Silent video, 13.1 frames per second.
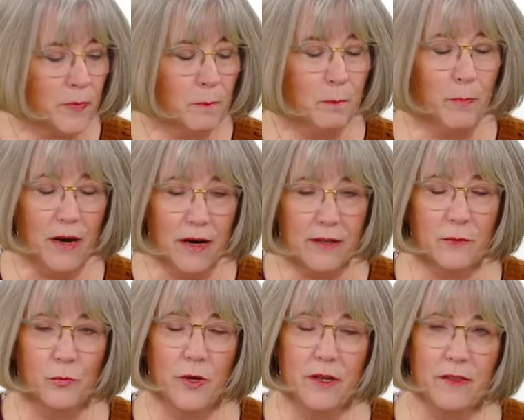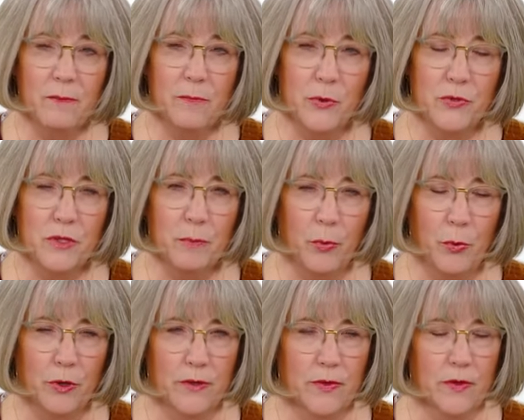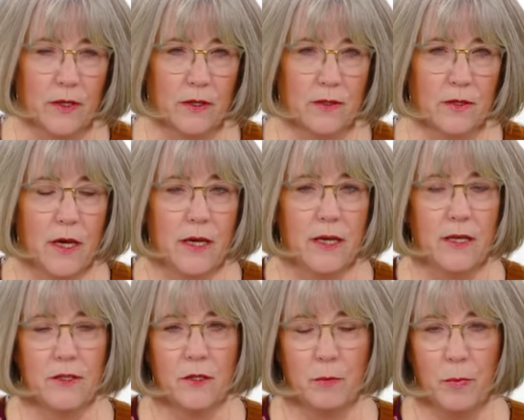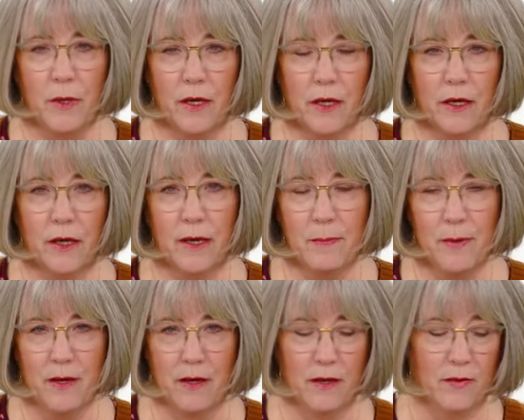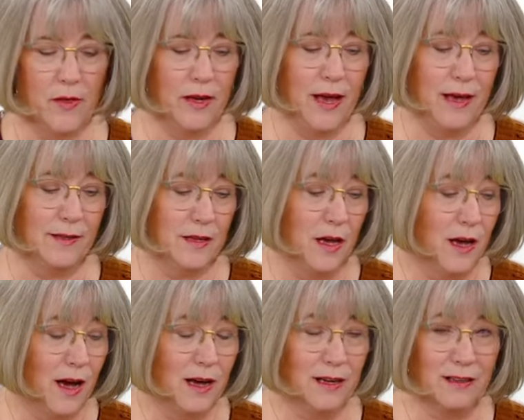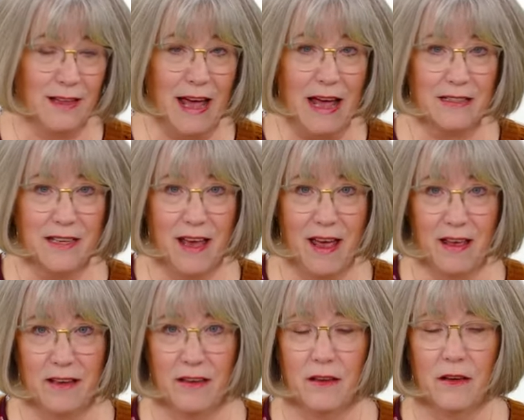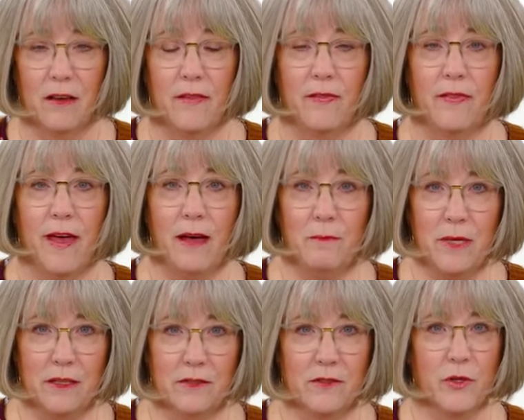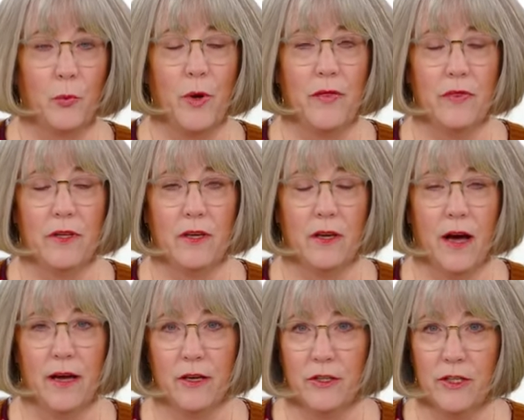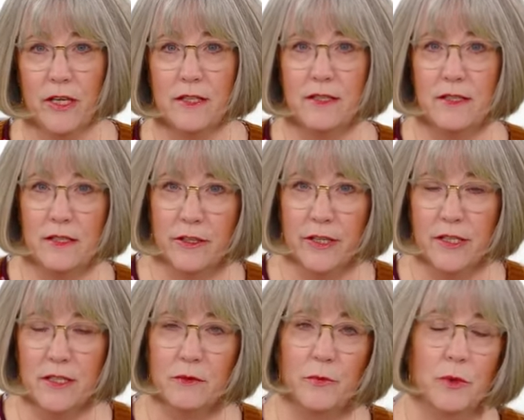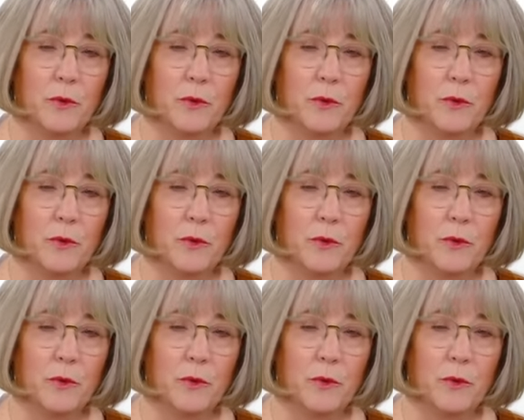But one of the most important things is to pick a pin that has a glass head. That means that when the iron gets near it, we